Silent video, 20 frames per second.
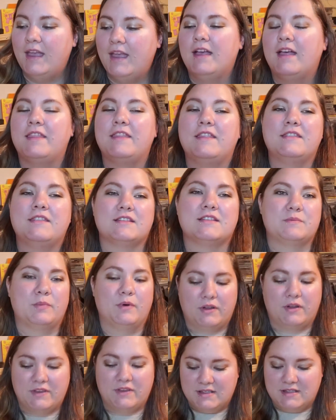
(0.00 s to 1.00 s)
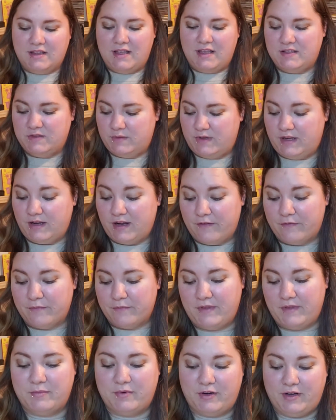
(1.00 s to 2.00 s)
And then this book. This is the last one I got from the
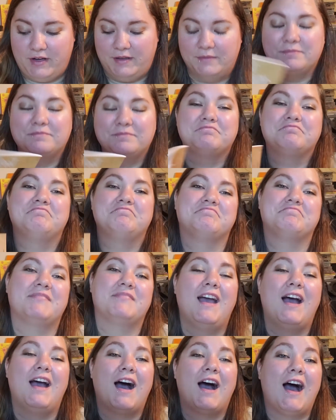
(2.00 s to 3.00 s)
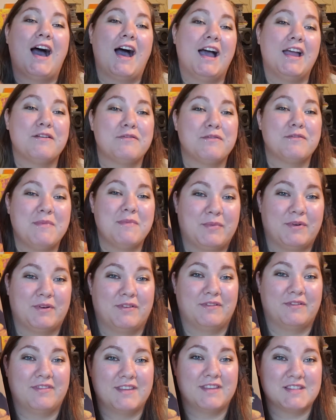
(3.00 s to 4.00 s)
library. I
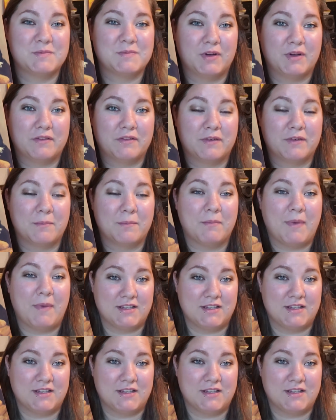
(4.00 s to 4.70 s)
remember this book from my